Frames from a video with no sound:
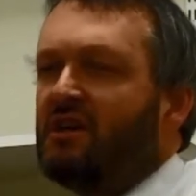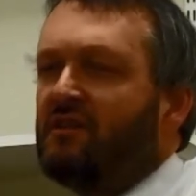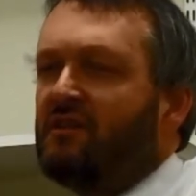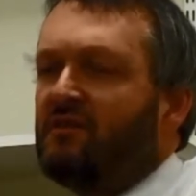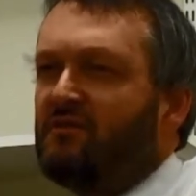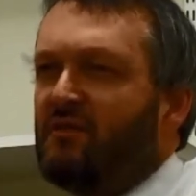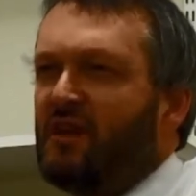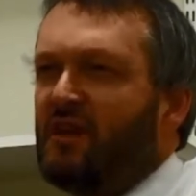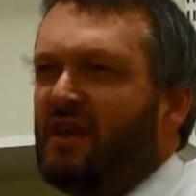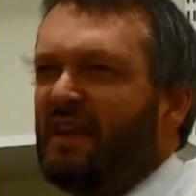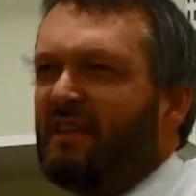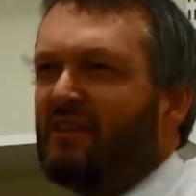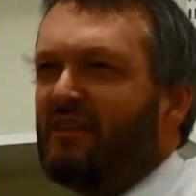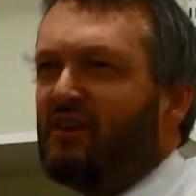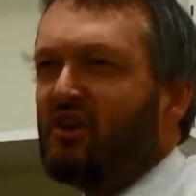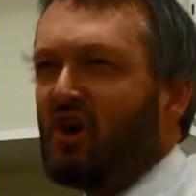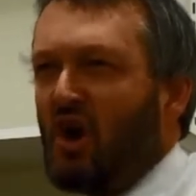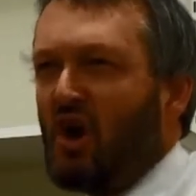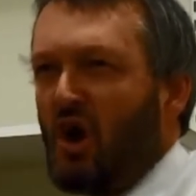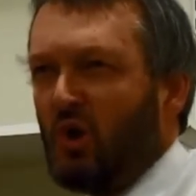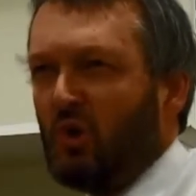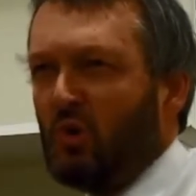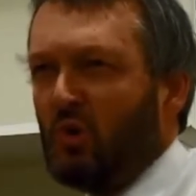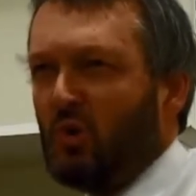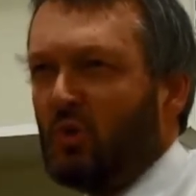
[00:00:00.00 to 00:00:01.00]
feeling the
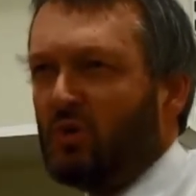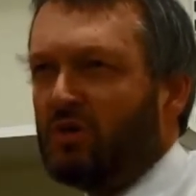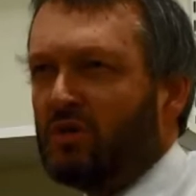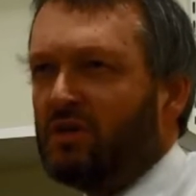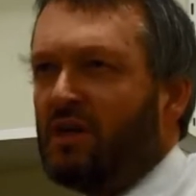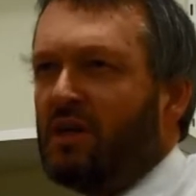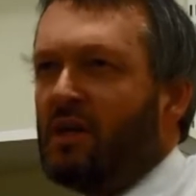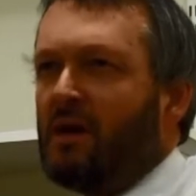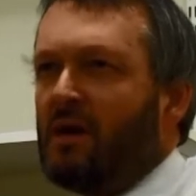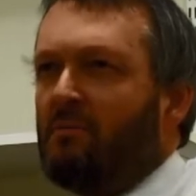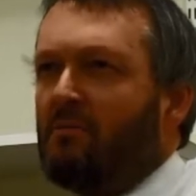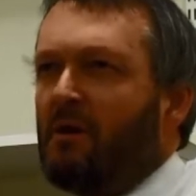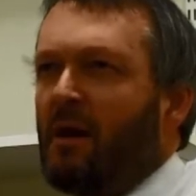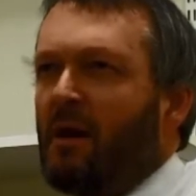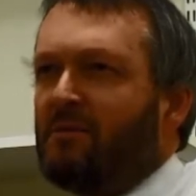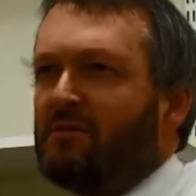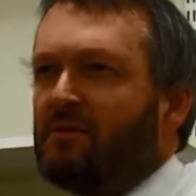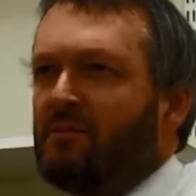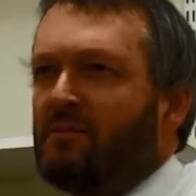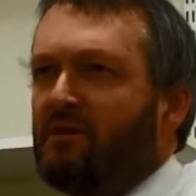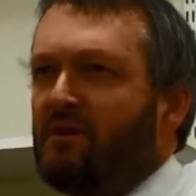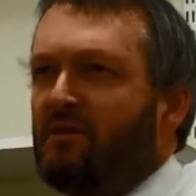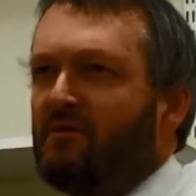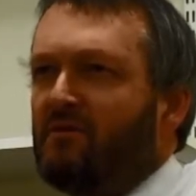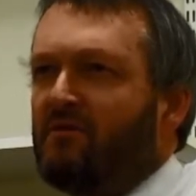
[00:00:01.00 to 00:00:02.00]
cold, perhaps
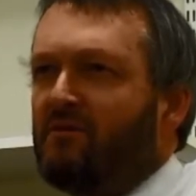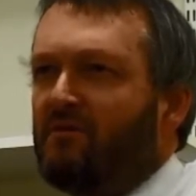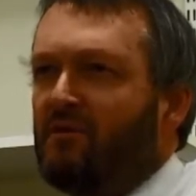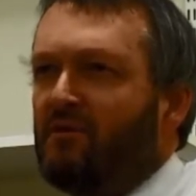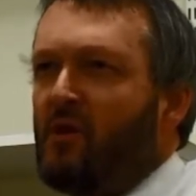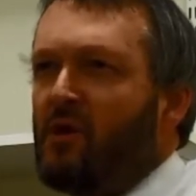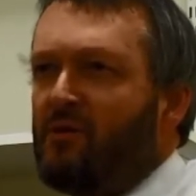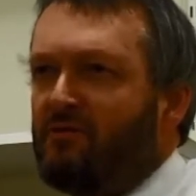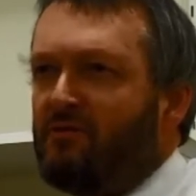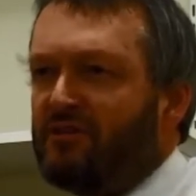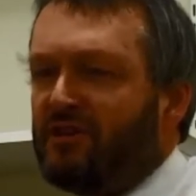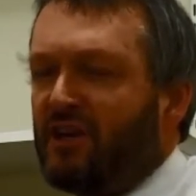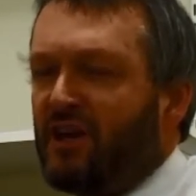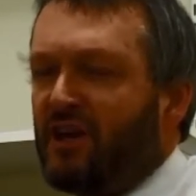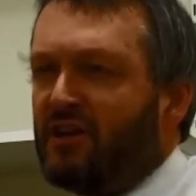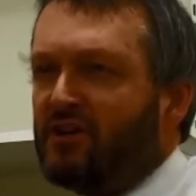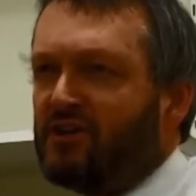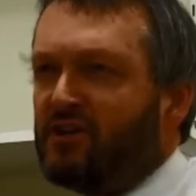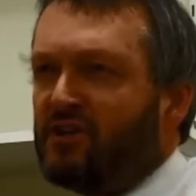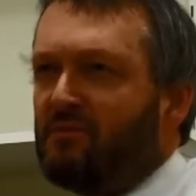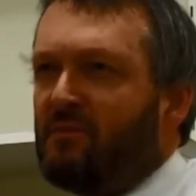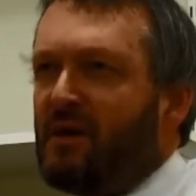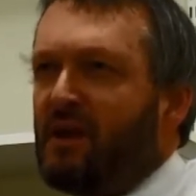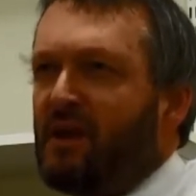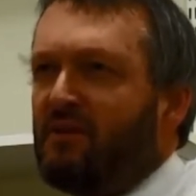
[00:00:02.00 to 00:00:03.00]
a bit of fluid
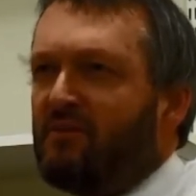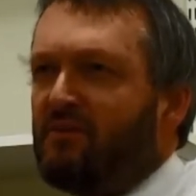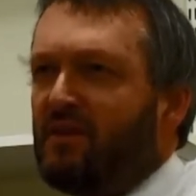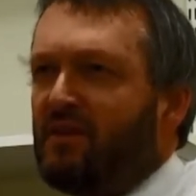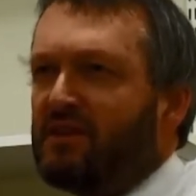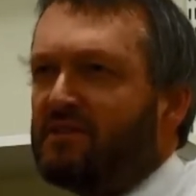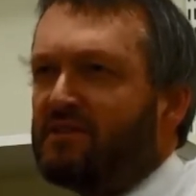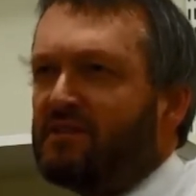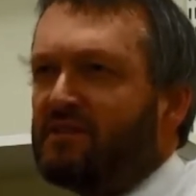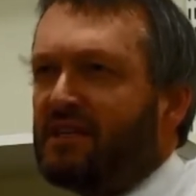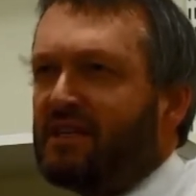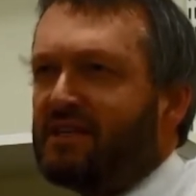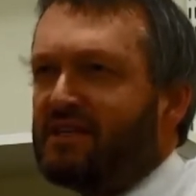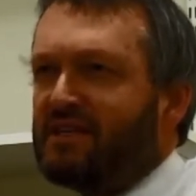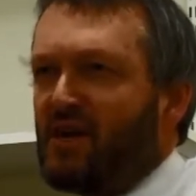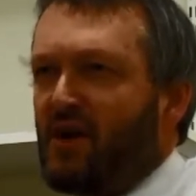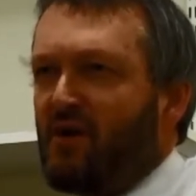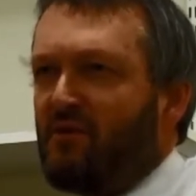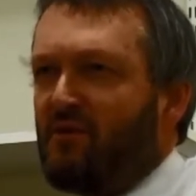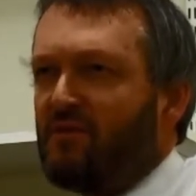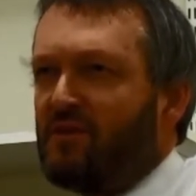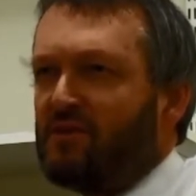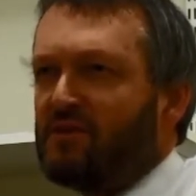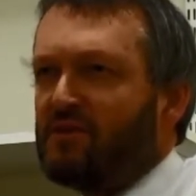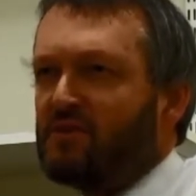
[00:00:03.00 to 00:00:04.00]
retention manifesting
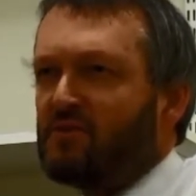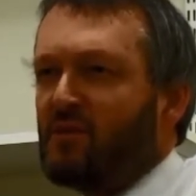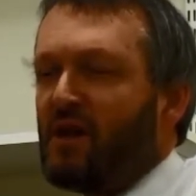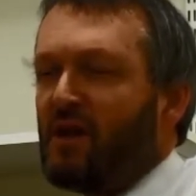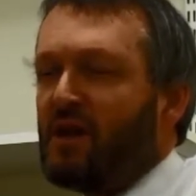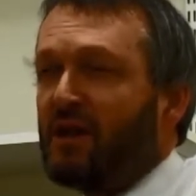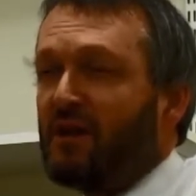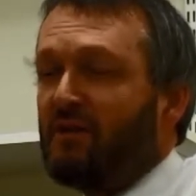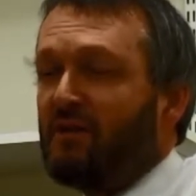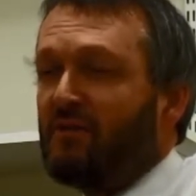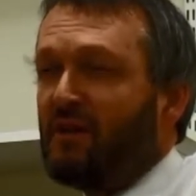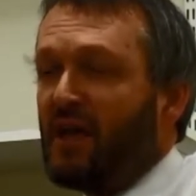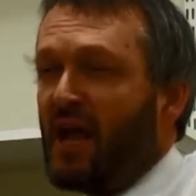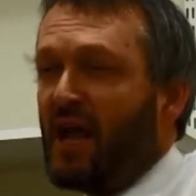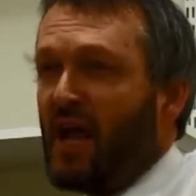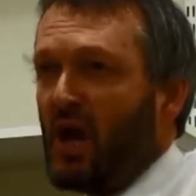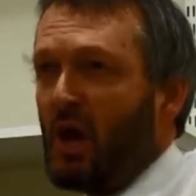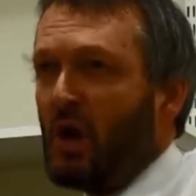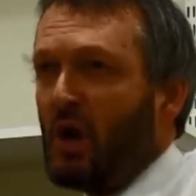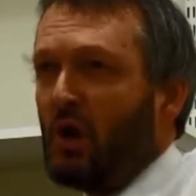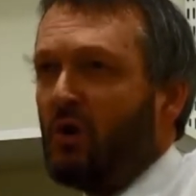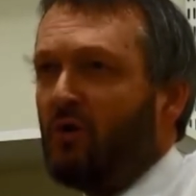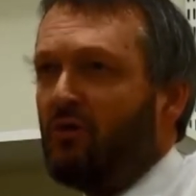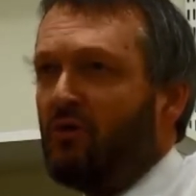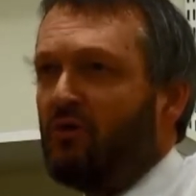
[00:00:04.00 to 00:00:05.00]
itself as swelling of the
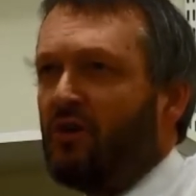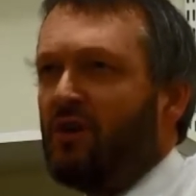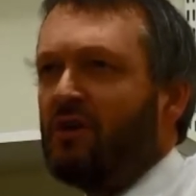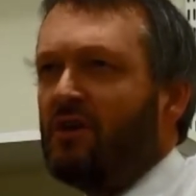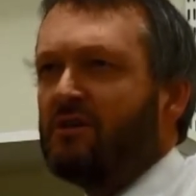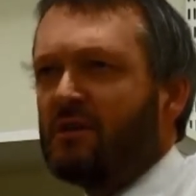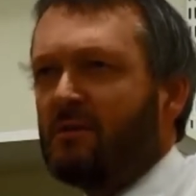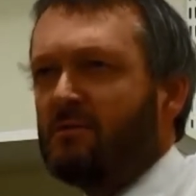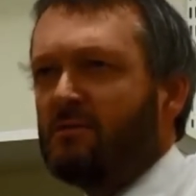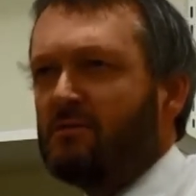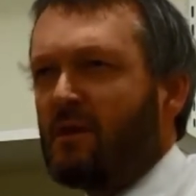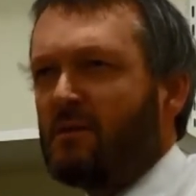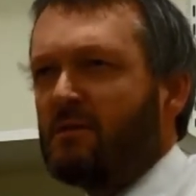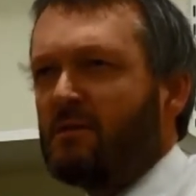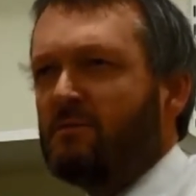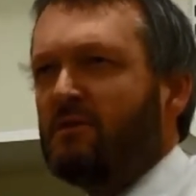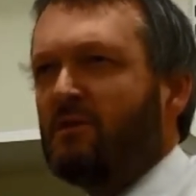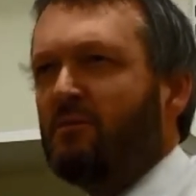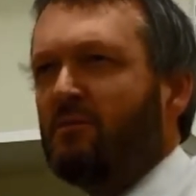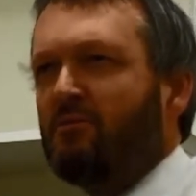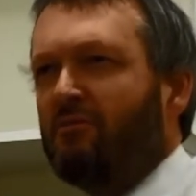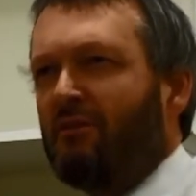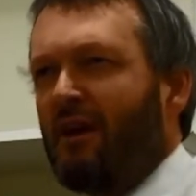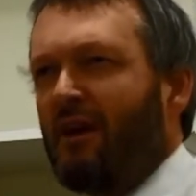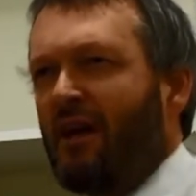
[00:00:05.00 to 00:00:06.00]
ankles, sometimes a bit
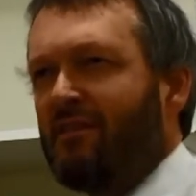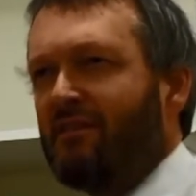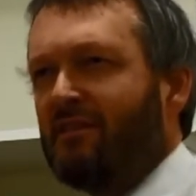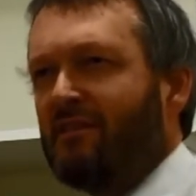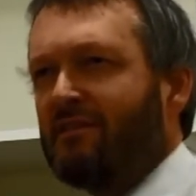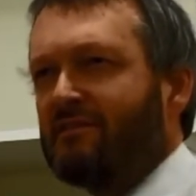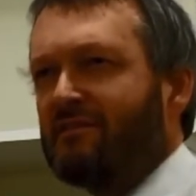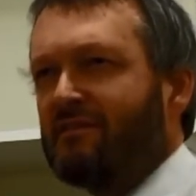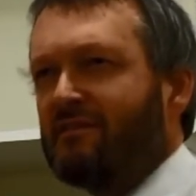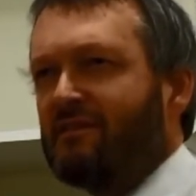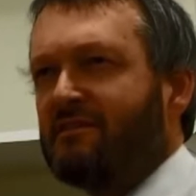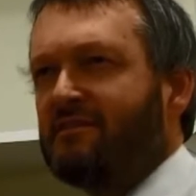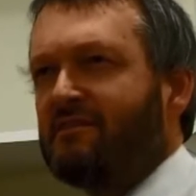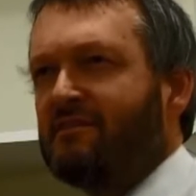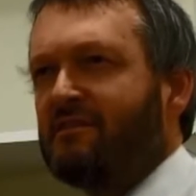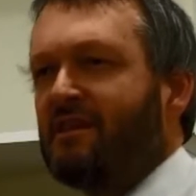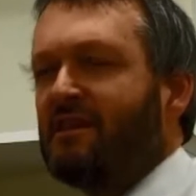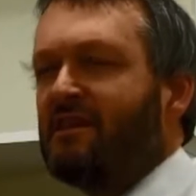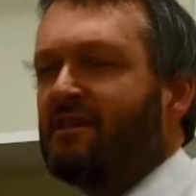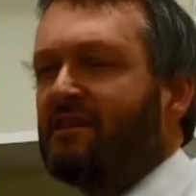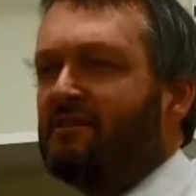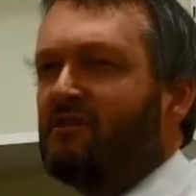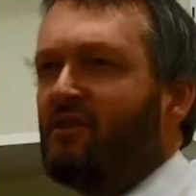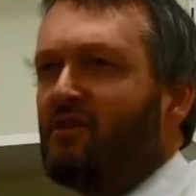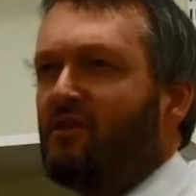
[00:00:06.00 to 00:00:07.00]
of breathlessness,
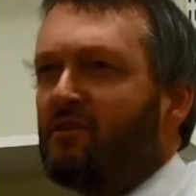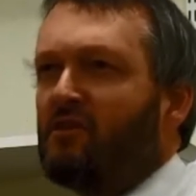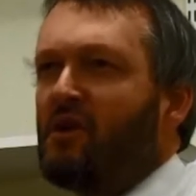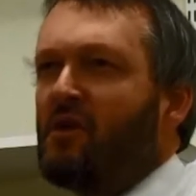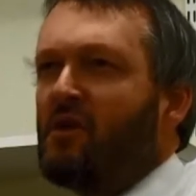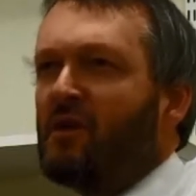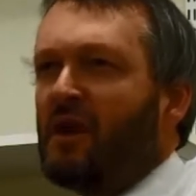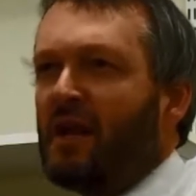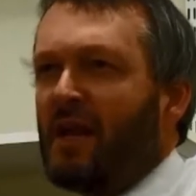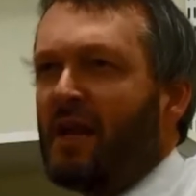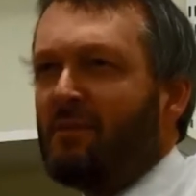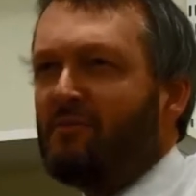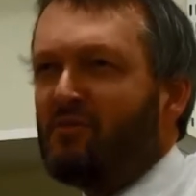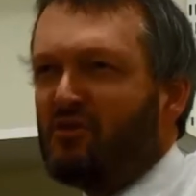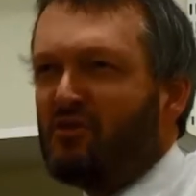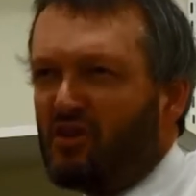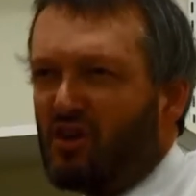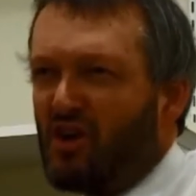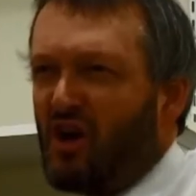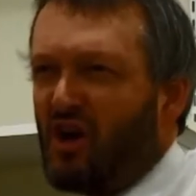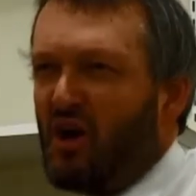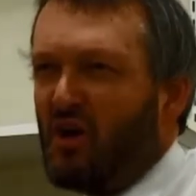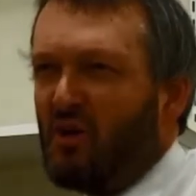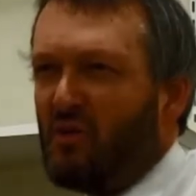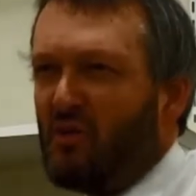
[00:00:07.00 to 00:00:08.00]
no get up and
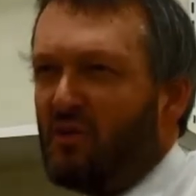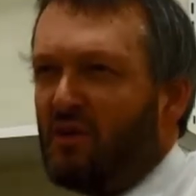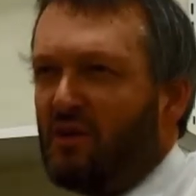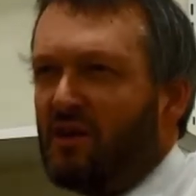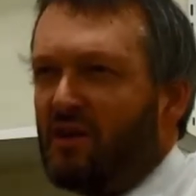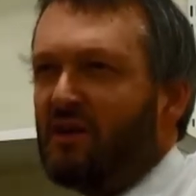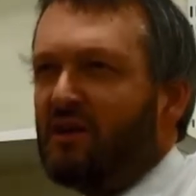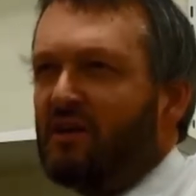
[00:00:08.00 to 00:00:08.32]
go,